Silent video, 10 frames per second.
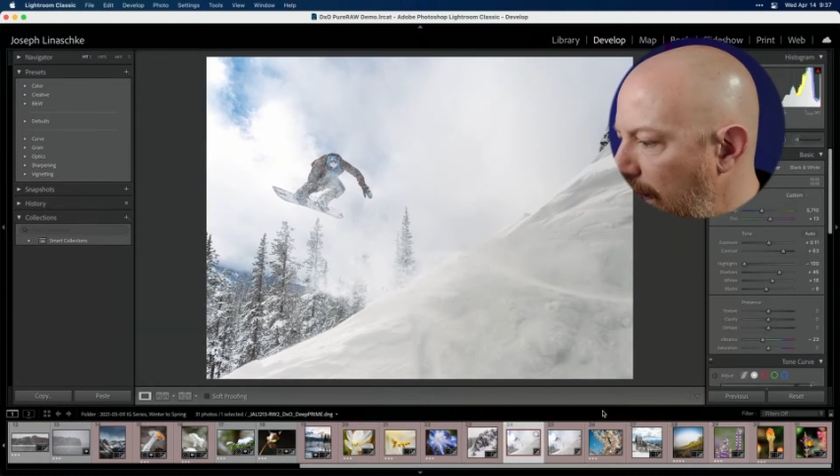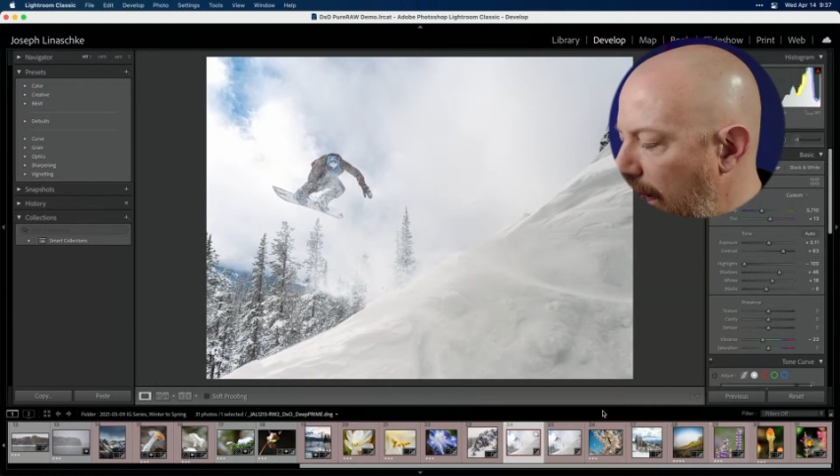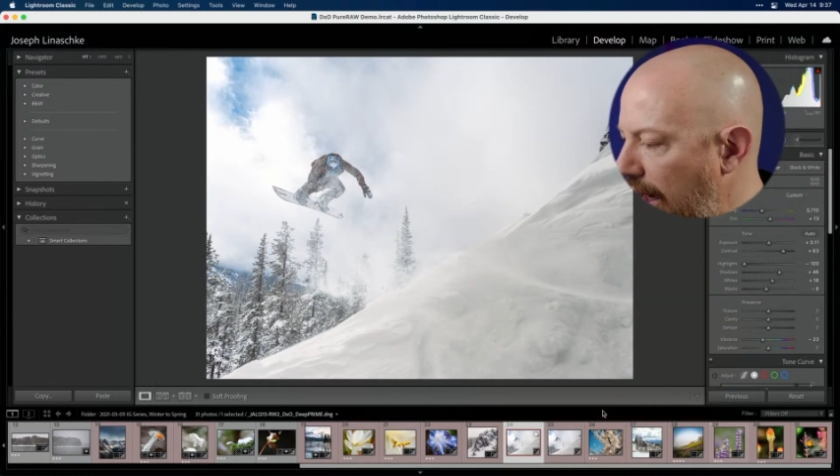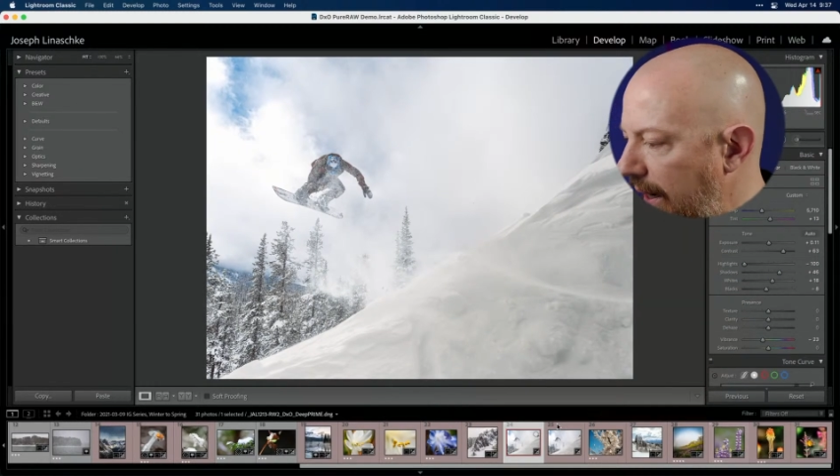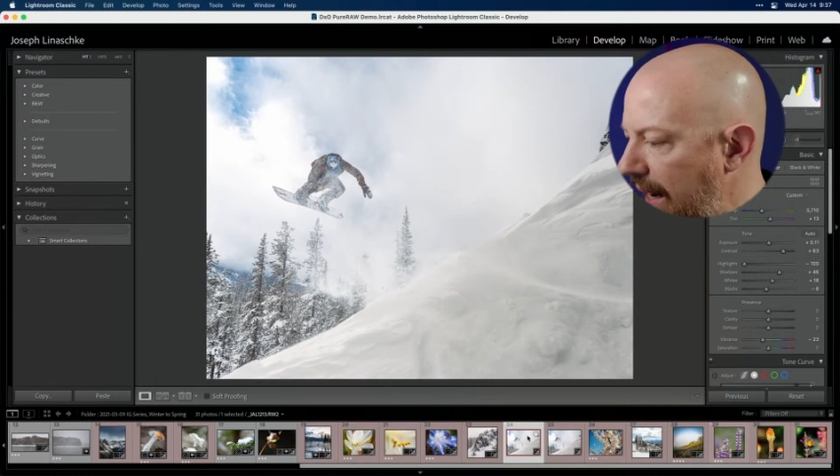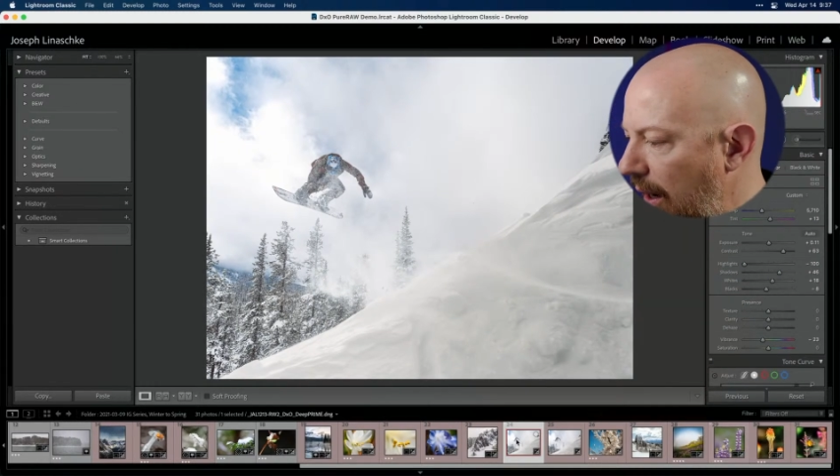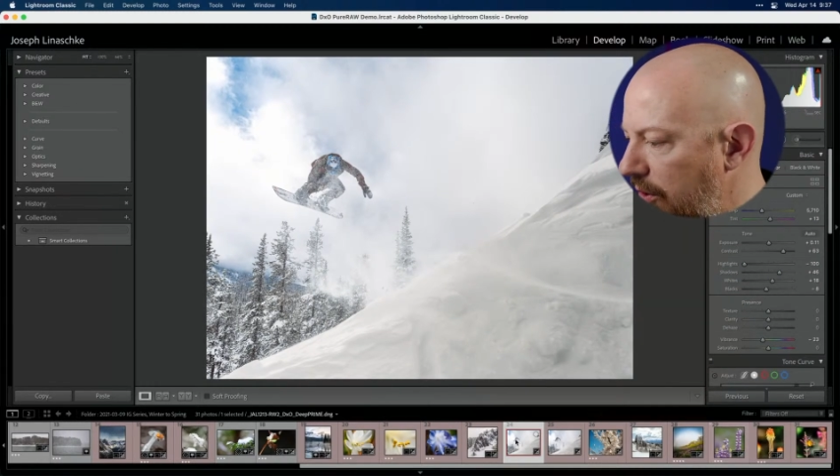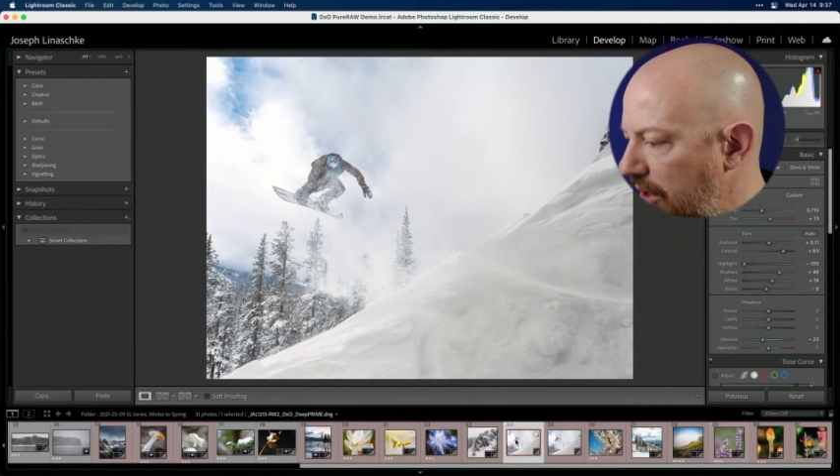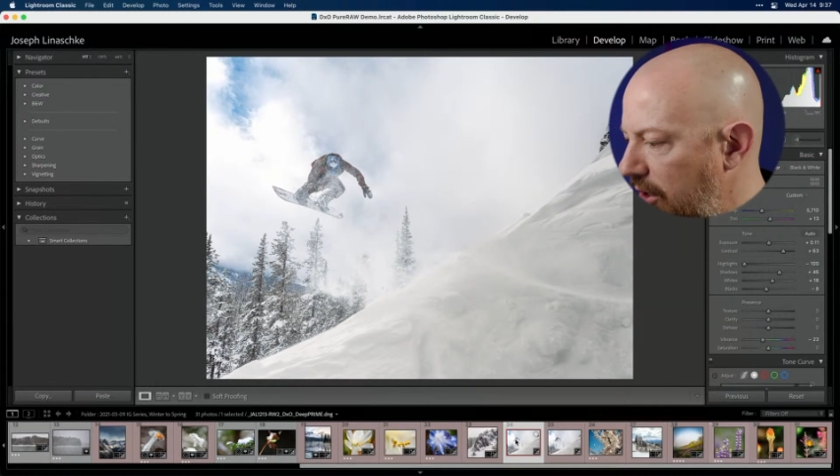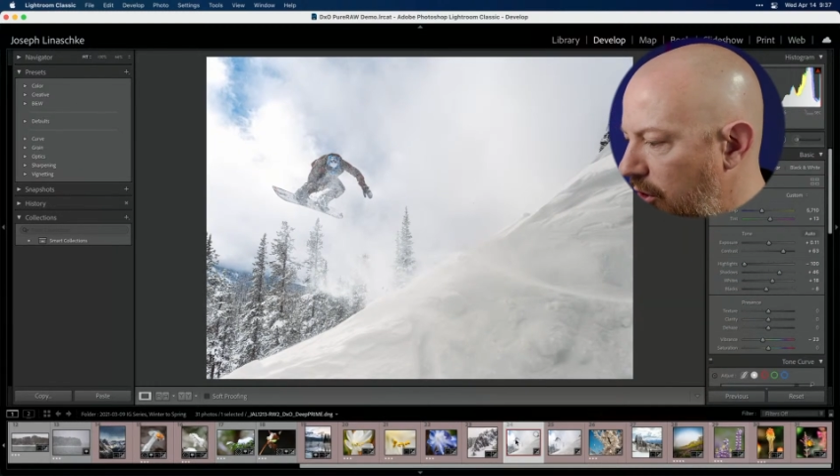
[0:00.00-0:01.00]
And now
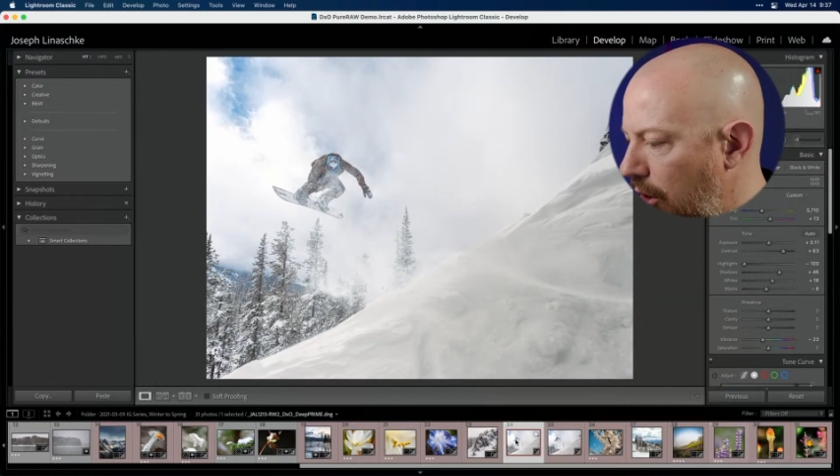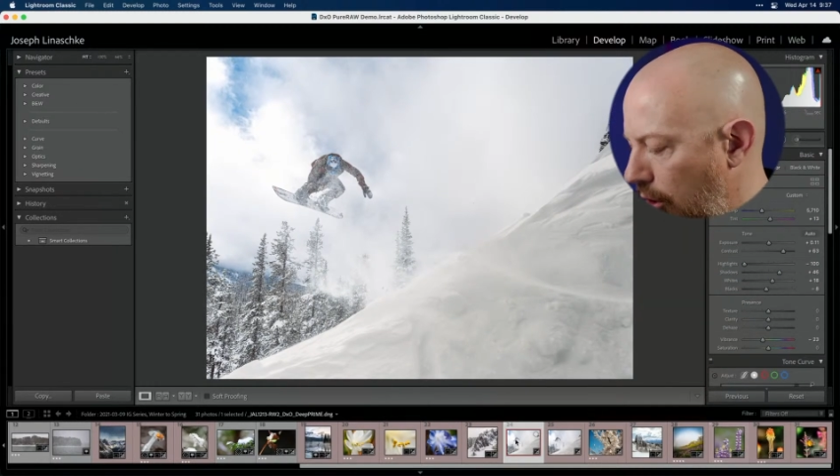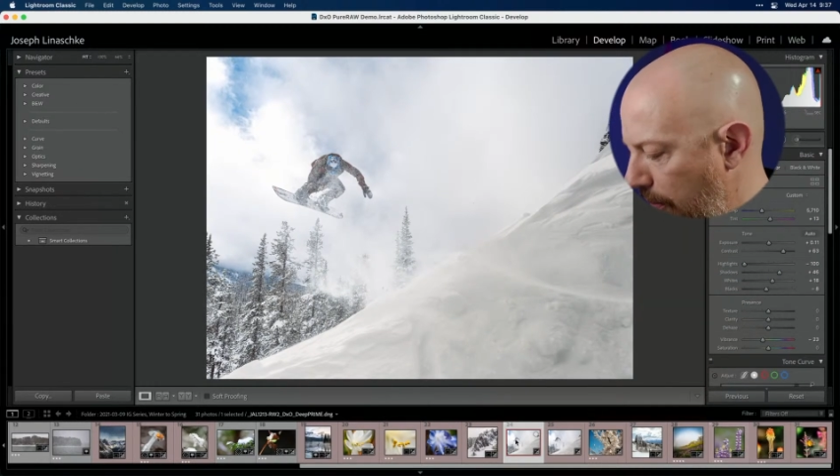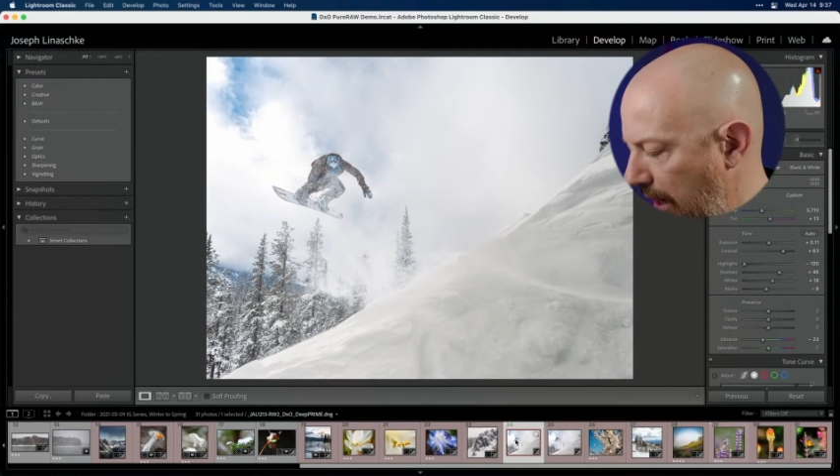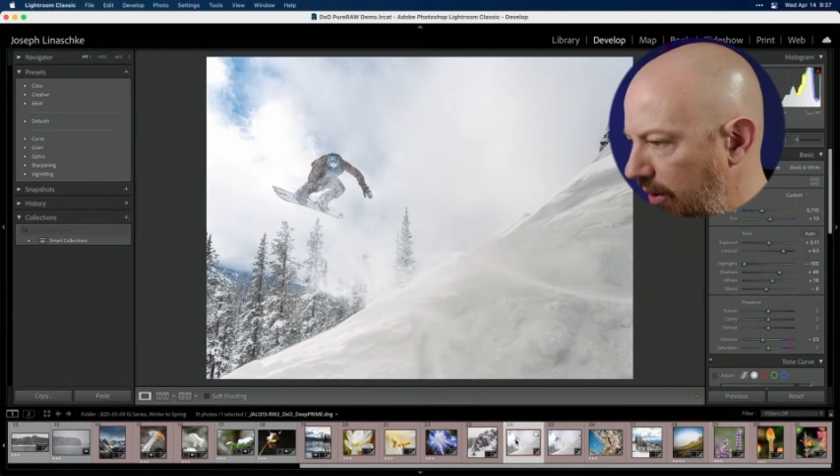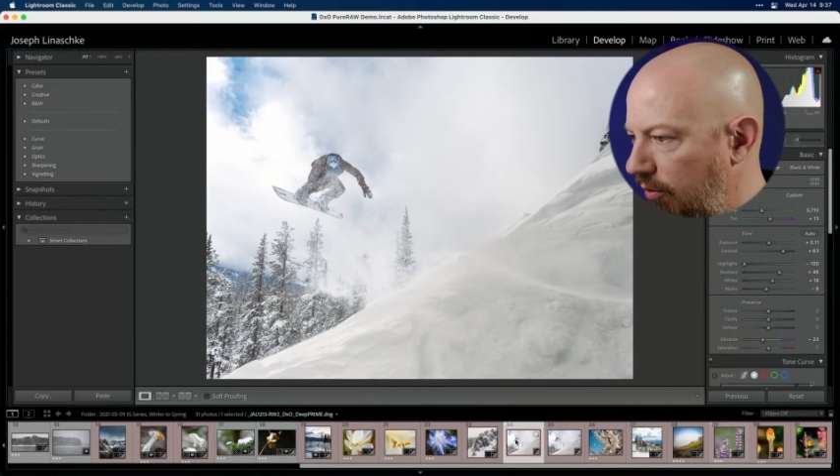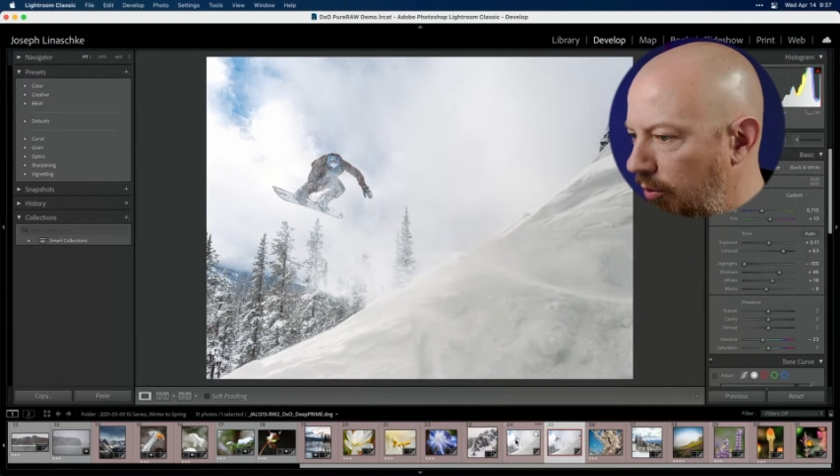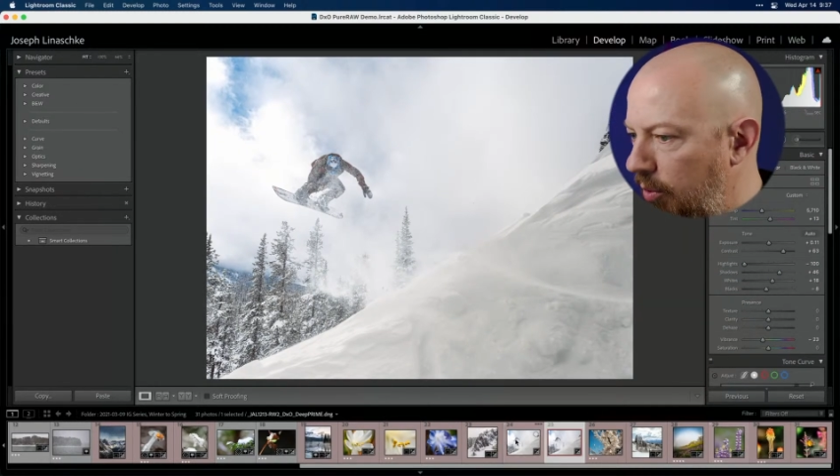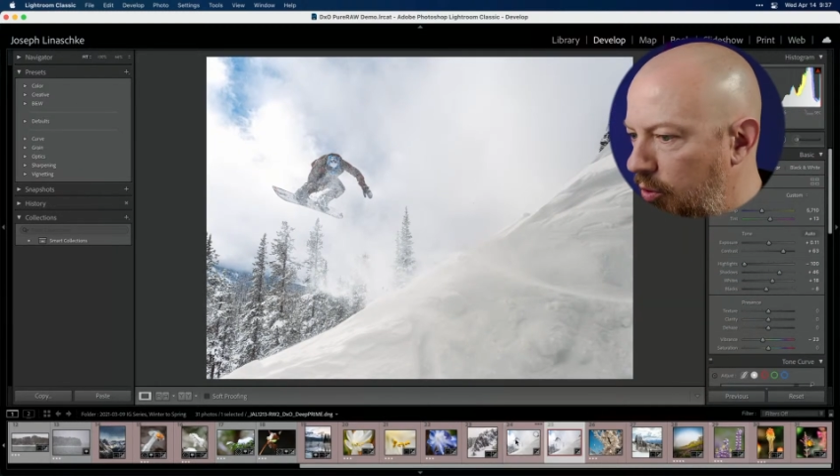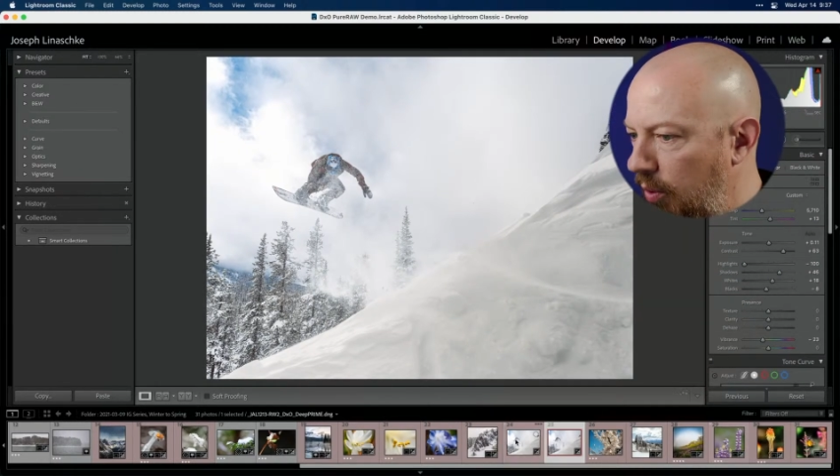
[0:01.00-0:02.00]
as I toggle back and forth
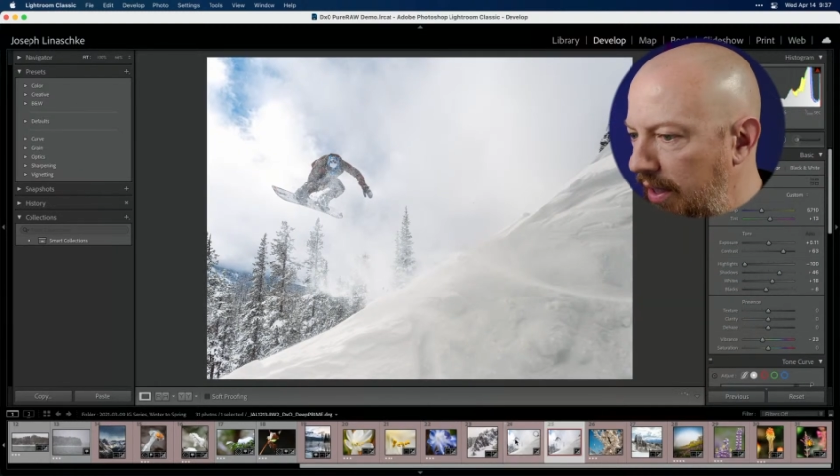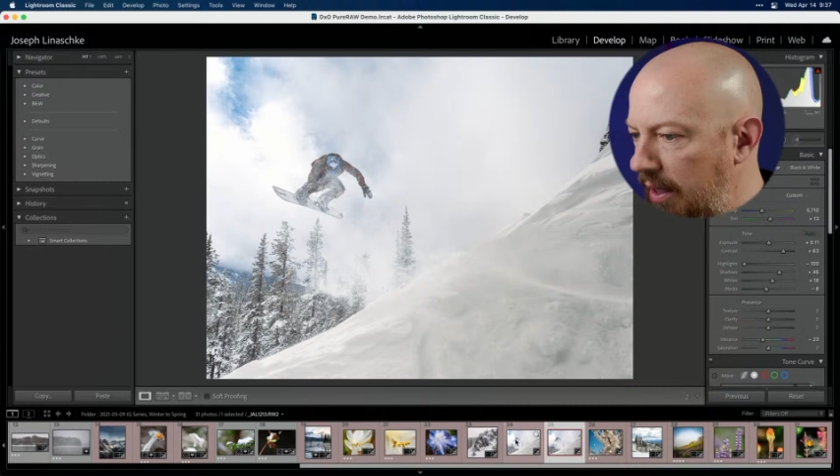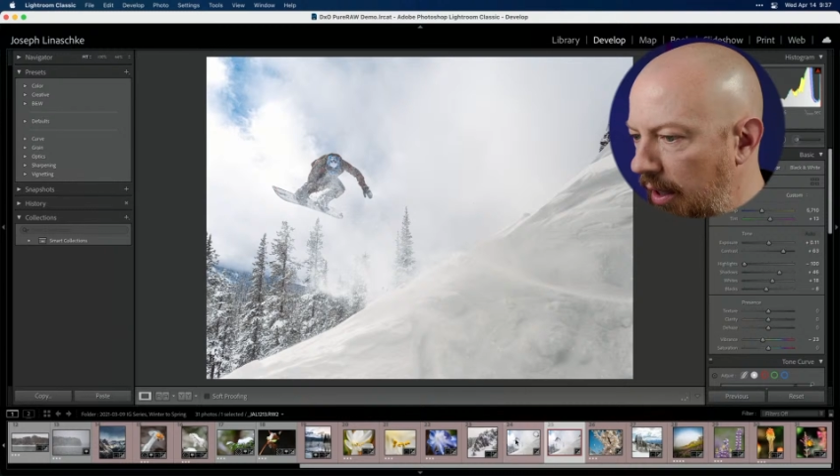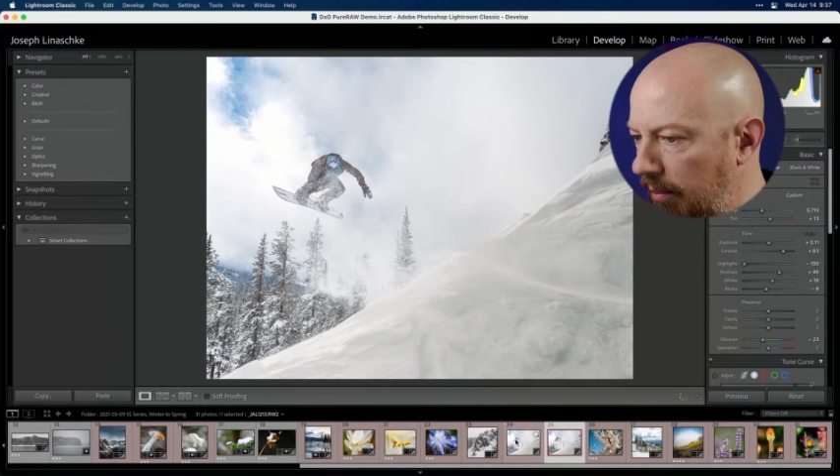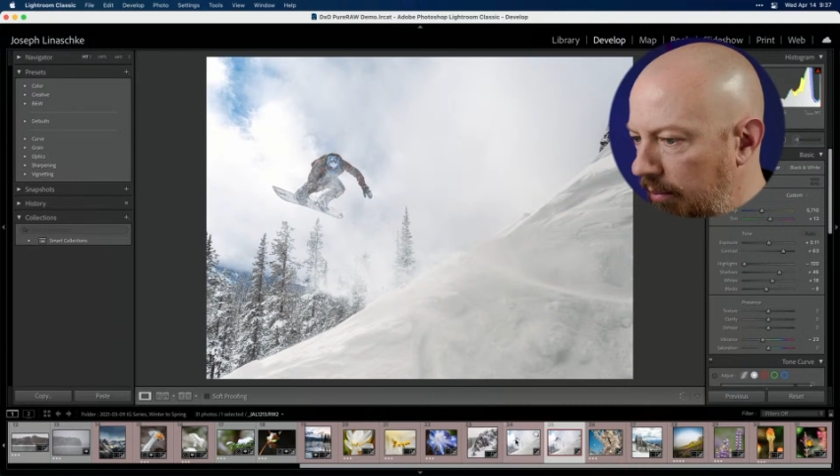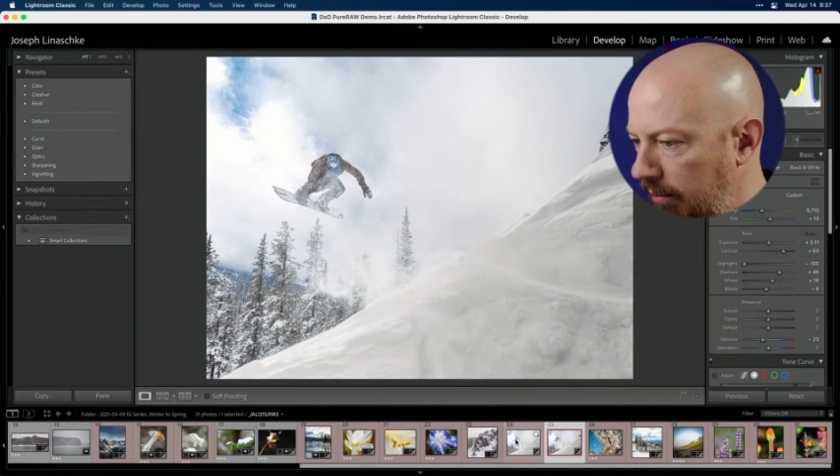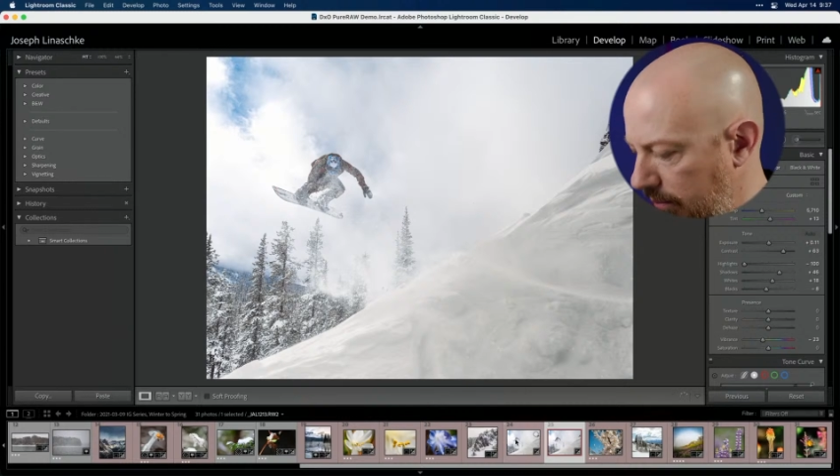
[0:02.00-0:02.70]
between them,